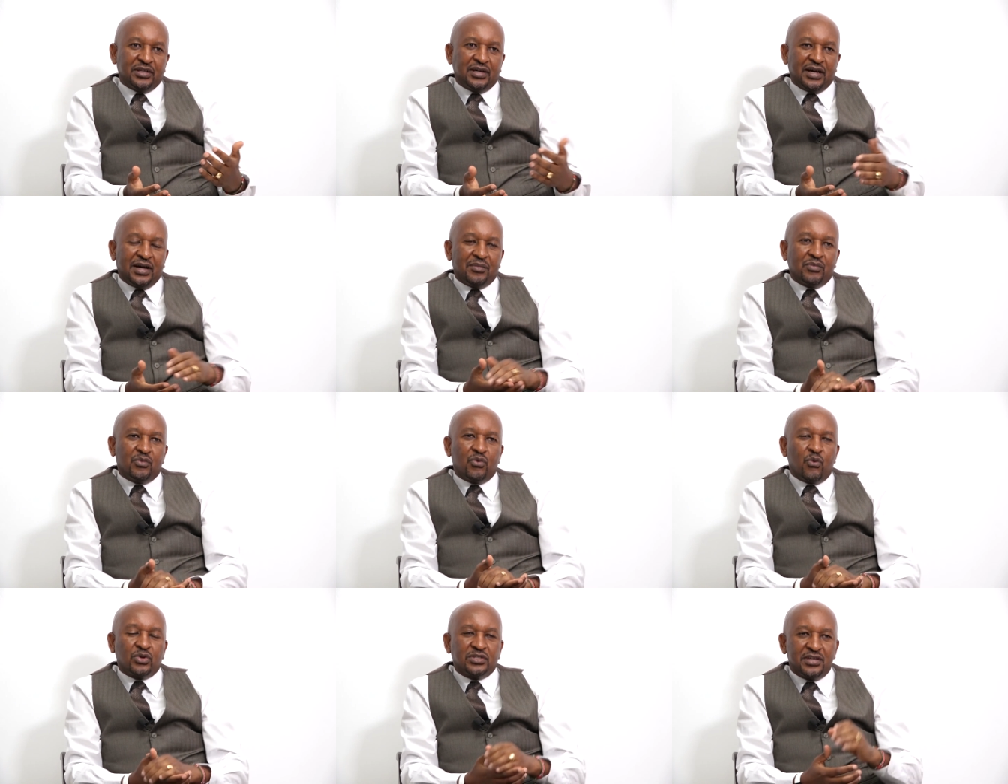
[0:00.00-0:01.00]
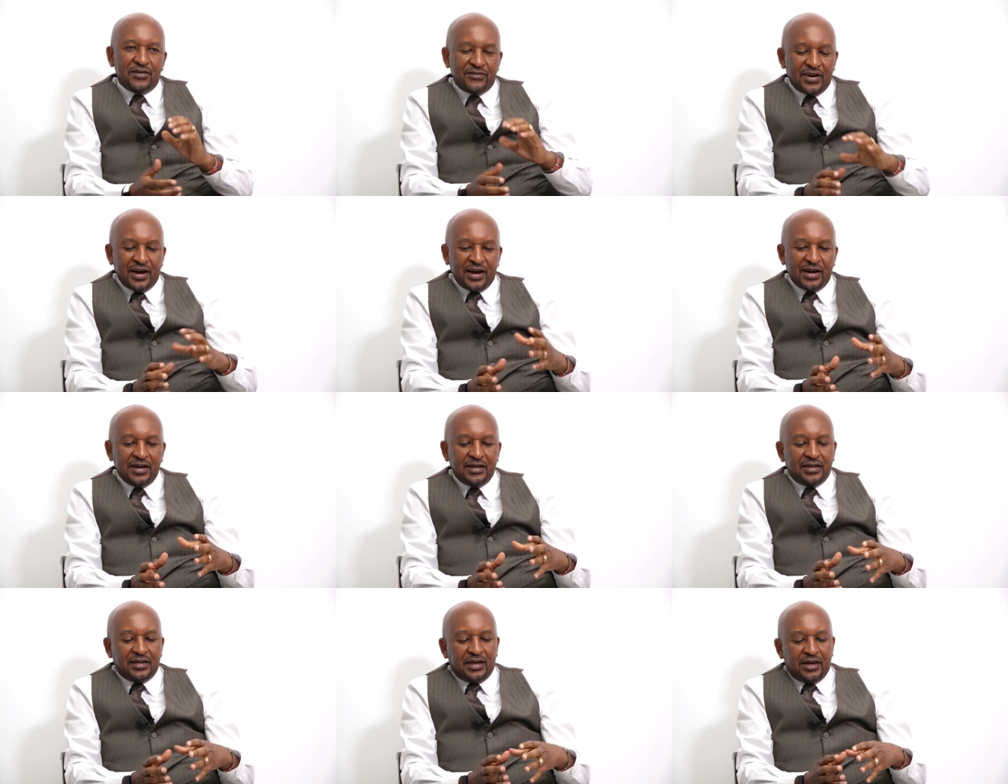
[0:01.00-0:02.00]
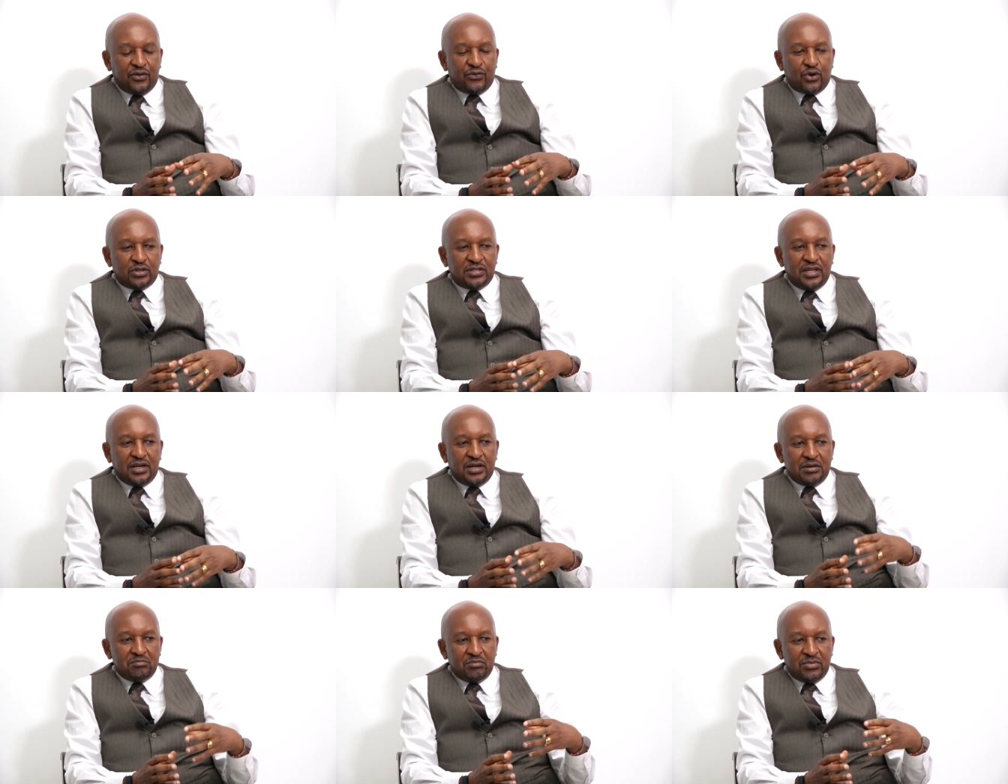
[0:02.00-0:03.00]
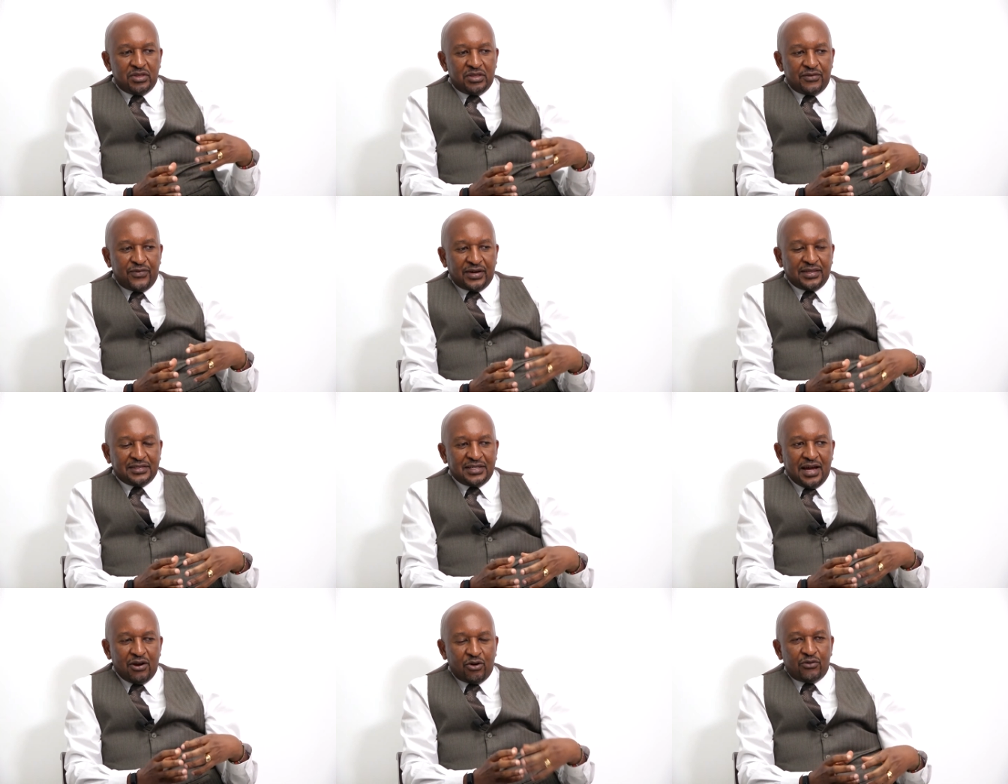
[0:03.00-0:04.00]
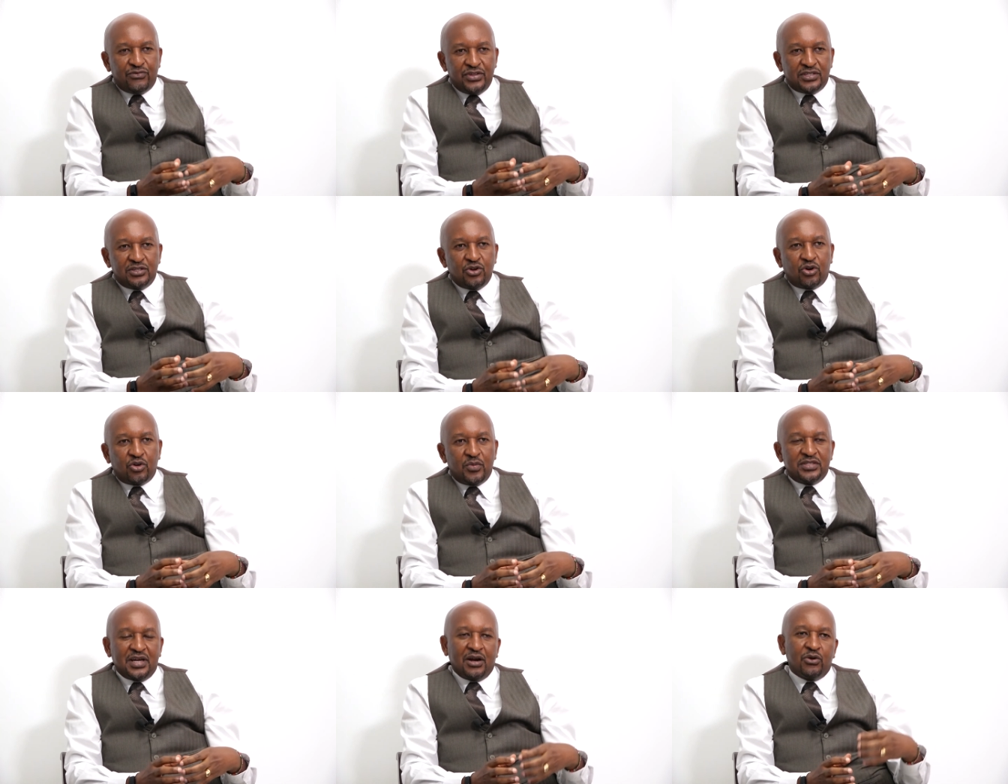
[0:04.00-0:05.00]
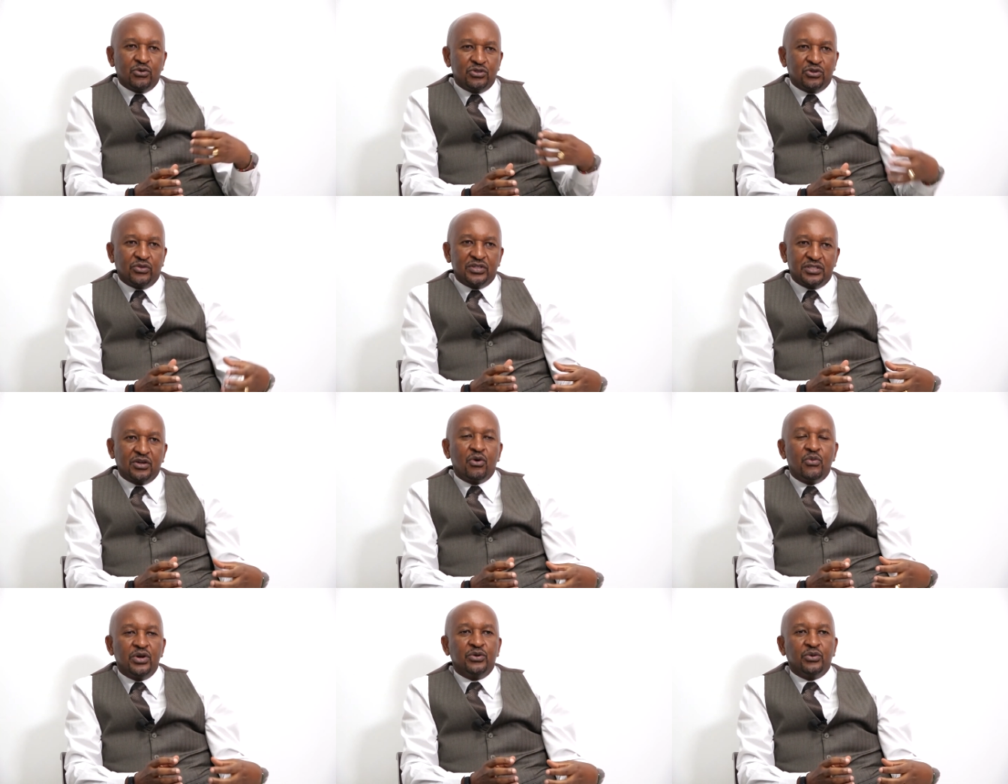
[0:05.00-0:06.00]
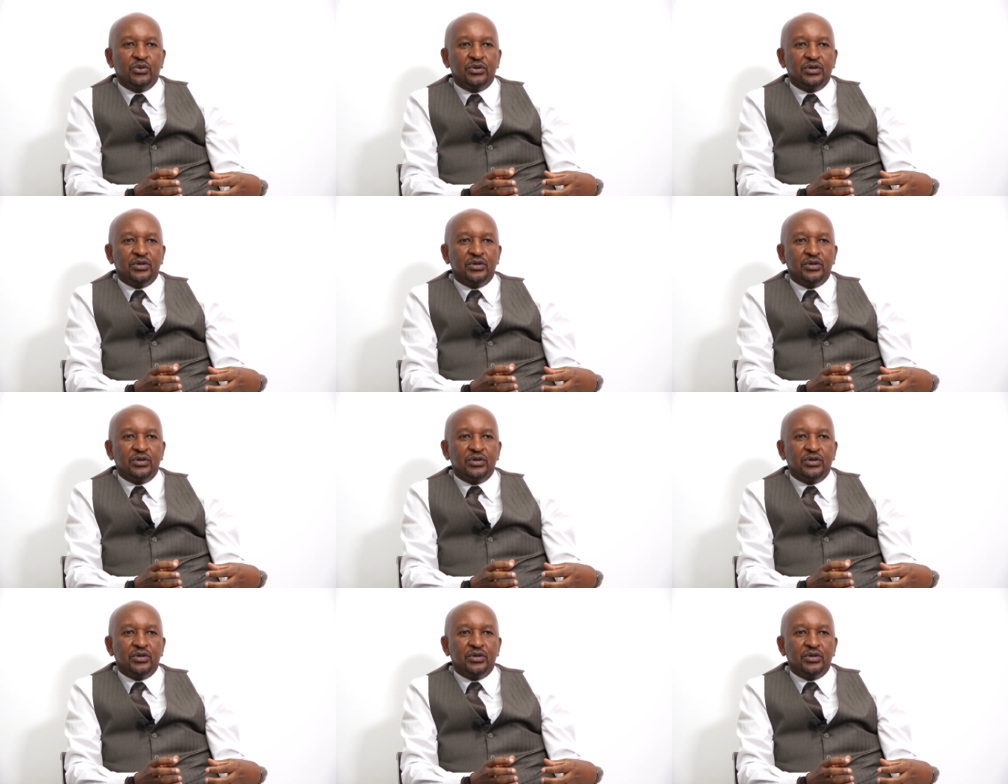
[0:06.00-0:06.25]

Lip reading: Whatever, and of course then the fact that a lot of these documents are lodged on the single window